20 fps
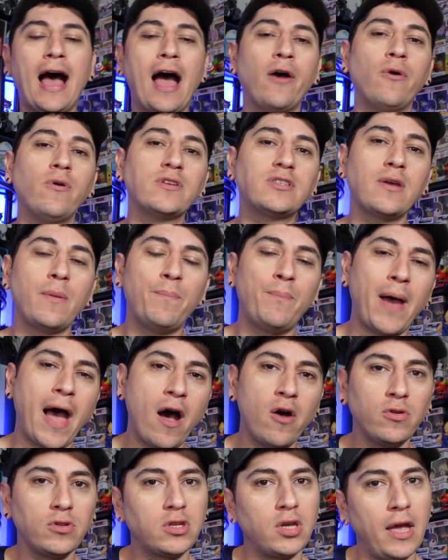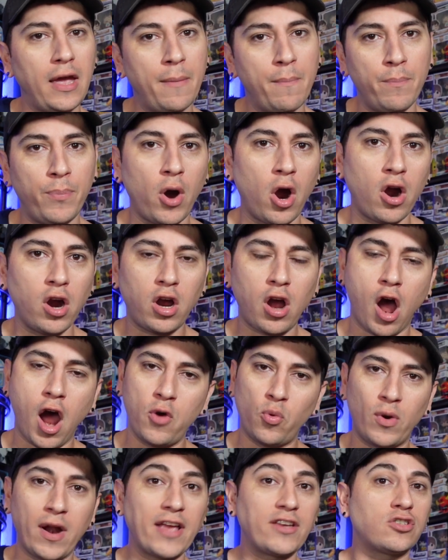I was about to embark
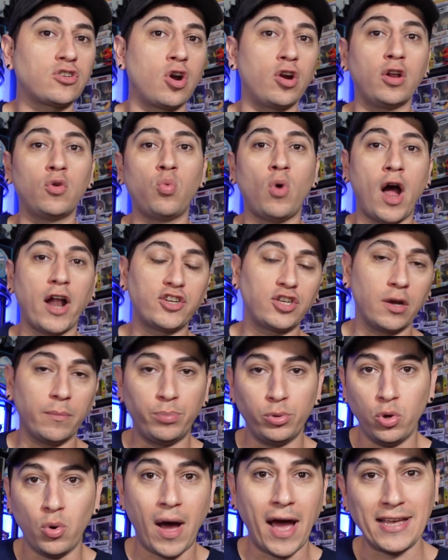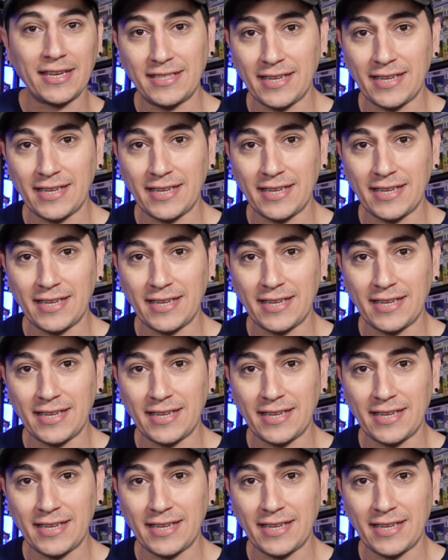on when I started watching Blue Eye